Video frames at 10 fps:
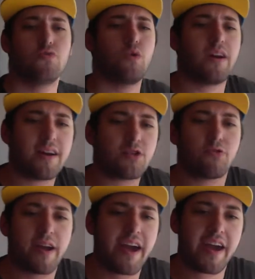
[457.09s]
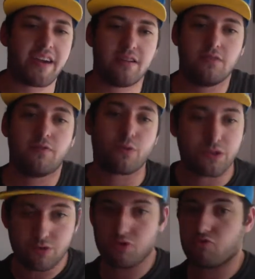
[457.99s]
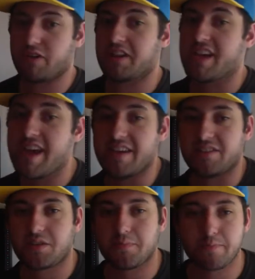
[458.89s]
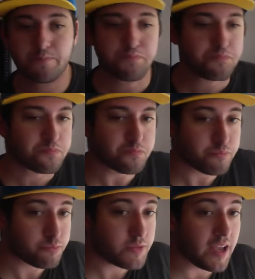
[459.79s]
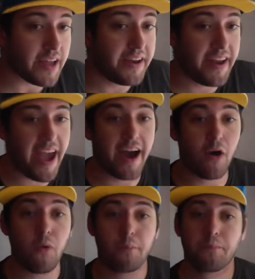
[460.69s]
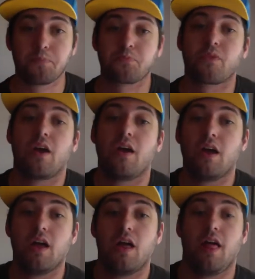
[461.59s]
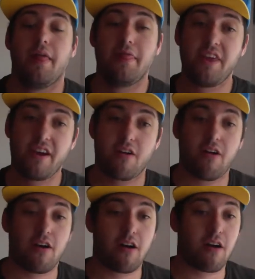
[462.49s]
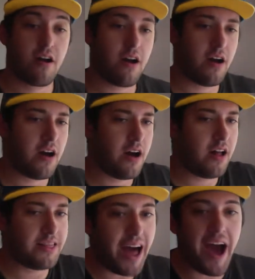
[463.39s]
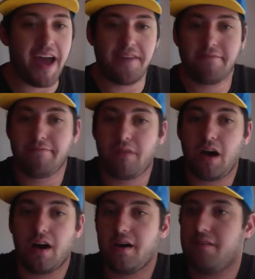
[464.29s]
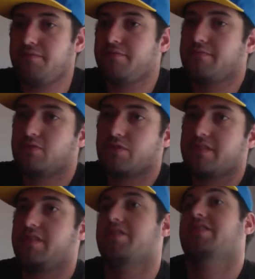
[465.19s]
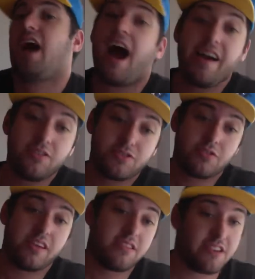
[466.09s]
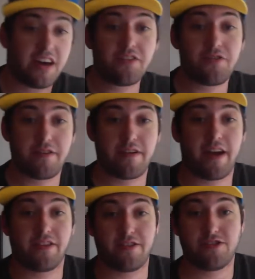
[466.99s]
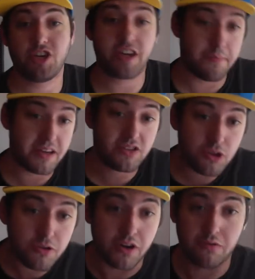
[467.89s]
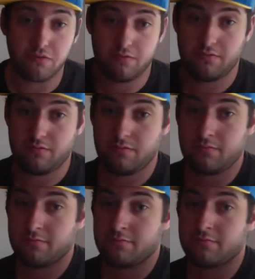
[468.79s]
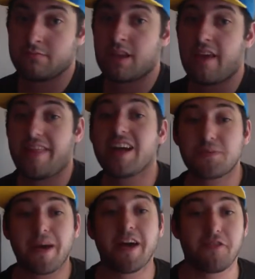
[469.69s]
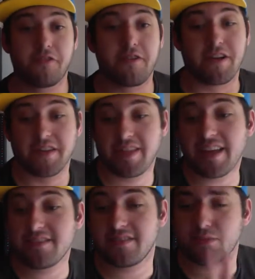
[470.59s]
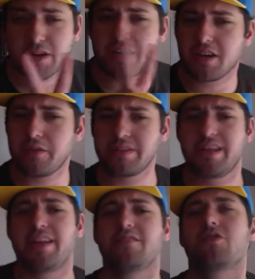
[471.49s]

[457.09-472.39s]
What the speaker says: what a gray Force user really is. Now, there are a lot of sorts of theories. I also think the other theory out there is she could be a Dooku. That's my other theory. We're going to go into that in a